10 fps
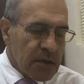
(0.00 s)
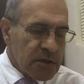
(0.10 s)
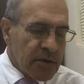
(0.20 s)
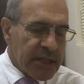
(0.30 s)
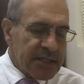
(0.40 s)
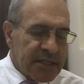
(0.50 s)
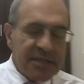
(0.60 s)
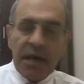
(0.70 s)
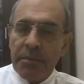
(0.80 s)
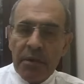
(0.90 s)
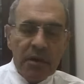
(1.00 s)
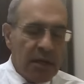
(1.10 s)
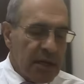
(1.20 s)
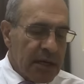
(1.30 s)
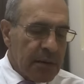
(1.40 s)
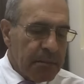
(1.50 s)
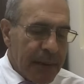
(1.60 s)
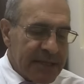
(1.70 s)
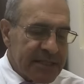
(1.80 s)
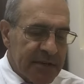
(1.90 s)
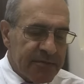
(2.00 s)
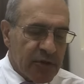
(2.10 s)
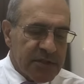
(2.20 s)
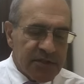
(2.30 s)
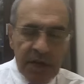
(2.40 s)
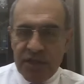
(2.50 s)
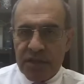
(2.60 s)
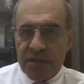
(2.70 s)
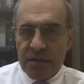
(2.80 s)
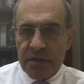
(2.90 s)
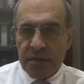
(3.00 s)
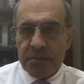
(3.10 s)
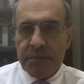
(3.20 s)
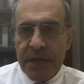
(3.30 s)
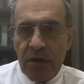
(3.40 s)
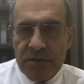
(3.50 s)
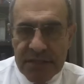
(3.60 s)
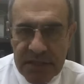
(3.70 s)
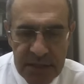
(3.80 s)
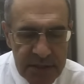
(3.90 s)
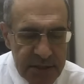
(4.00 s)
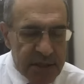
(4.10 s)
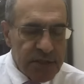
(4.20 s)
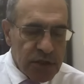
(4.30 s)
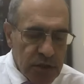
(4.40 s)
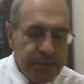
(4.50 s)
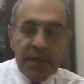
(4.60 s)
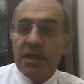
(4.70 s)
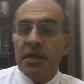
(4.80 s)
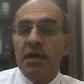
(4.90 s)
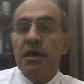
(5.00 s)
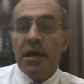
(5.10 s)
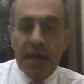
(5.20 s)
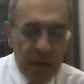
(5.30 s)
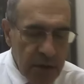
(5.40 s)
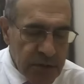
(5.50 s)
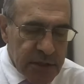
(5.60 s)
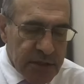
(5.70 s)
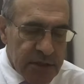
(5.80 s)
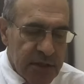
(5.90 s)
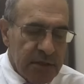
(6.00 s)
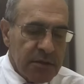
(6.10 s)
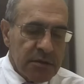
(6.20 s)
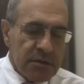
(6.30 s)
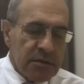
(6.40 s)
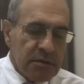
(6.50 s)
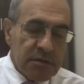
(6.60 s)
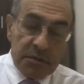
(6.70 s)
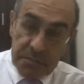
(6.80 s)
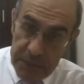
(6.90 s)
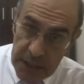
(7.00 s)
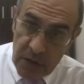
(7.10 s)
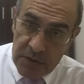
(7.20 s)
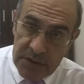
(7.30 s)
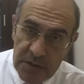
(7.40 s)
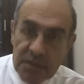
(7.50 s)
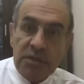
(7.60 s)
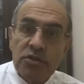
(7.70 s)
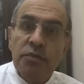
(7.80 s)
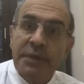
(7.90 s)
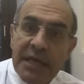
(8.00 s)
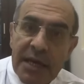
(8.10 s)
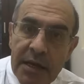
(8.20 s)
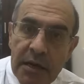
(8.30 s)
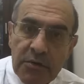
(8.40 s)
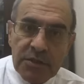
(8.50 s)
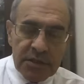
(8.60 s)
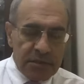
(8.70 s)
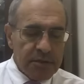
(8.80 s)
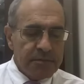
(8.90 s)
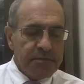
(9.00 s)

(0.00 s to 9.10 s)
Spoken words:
So there is a double passive construction. Be considered to be included. Be considered to be included